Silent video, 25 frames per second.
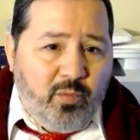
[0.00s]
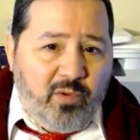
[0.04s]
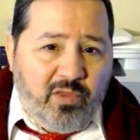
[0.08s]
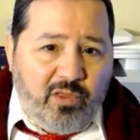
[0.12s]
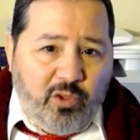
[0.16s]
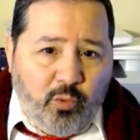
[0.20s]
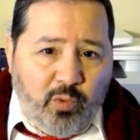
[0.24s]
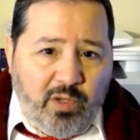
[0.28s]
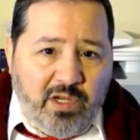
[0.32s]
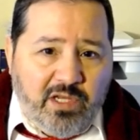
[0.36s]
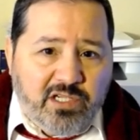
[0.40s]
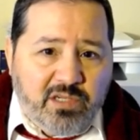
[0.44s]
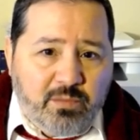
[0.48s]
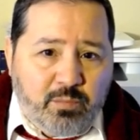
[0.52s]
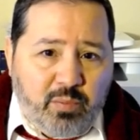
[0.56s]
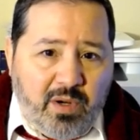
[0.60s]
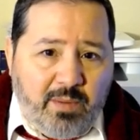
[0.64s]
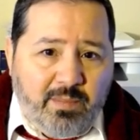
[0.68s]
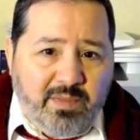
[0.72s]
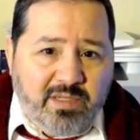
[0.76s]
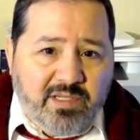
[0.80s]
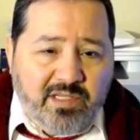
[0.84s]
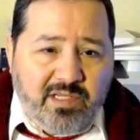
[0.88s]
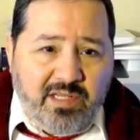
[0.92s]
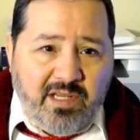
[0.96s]
Greek
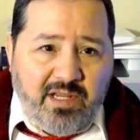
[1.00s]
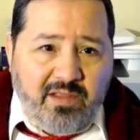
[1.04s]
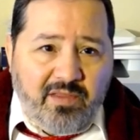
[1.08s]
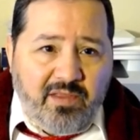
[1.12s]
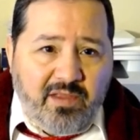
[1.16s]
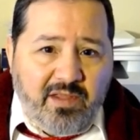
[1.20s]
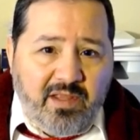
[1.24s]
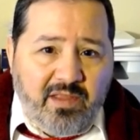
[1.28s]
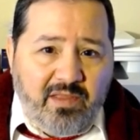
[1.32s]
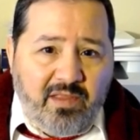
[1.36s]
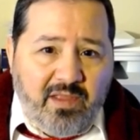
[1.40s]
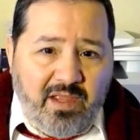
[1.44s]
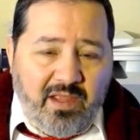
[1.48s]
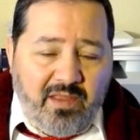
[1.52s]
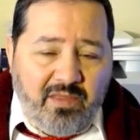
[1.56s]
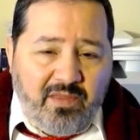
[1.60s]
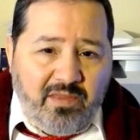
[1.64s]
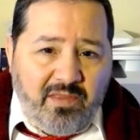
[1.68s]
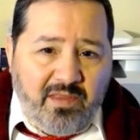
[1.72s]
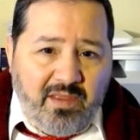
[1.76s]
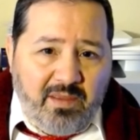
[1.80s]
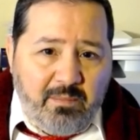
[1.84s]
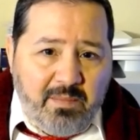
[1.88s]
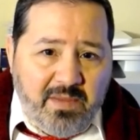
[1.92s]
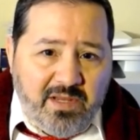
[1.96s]
supremacy
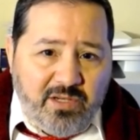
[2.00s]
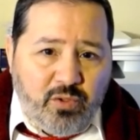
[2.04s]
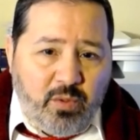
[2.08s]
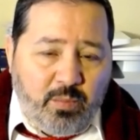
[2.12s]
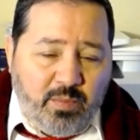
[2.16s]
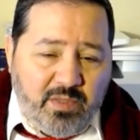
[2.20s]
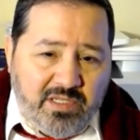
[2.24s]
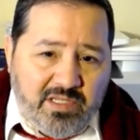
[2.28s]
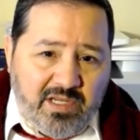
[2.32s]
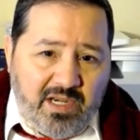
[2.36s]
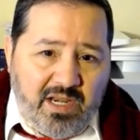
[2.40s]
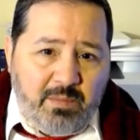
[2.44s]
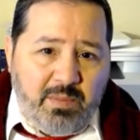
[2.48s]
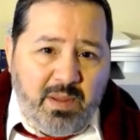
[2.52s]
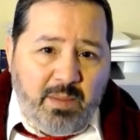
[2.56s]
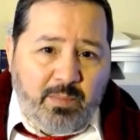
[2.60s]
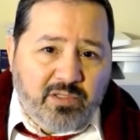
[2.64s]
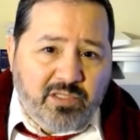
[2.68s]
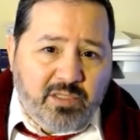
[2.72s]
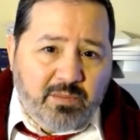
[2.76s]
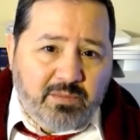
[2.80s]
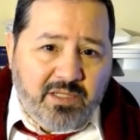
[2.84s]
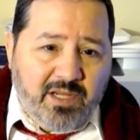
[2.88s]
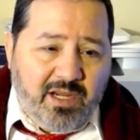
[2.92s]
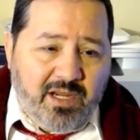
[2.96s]
and misrepresenting people
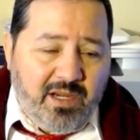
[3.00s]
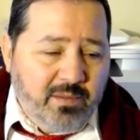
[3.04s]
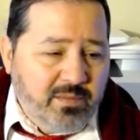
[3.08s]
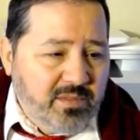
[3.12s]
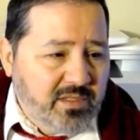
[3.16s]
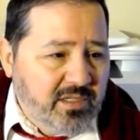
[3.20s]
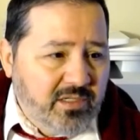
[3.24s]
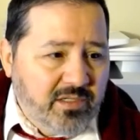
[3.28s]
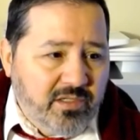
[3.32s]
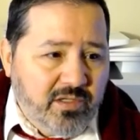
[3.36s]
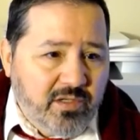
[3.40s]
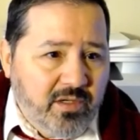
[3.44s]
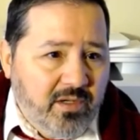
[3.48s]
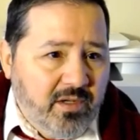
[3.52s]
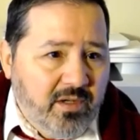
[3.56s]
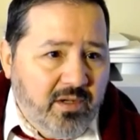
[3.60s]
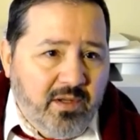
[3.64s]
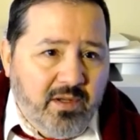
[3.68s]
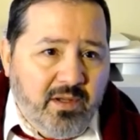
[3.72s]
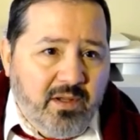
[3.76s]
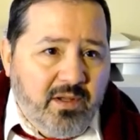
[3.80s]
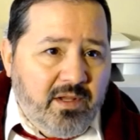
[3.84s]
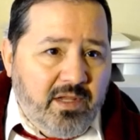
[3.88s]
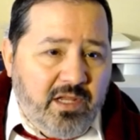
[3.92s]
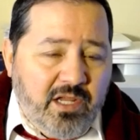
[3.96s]
sometimes,
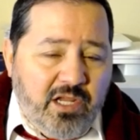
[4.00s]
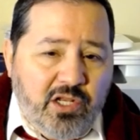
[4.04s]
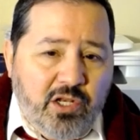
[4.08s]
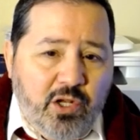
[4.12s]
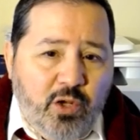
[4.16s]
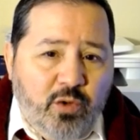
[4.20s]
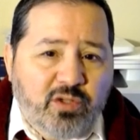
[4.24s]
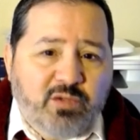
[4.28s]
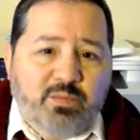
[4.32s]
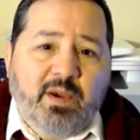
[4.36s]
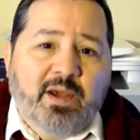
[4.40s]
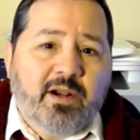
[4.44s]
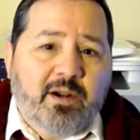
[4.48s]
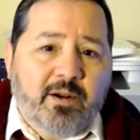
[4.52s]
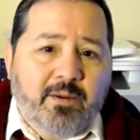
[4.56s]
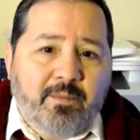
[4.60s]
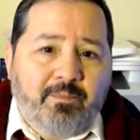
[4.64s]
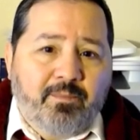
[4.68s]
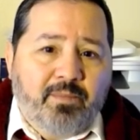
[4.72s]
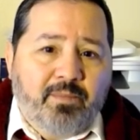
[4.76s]
he knows better.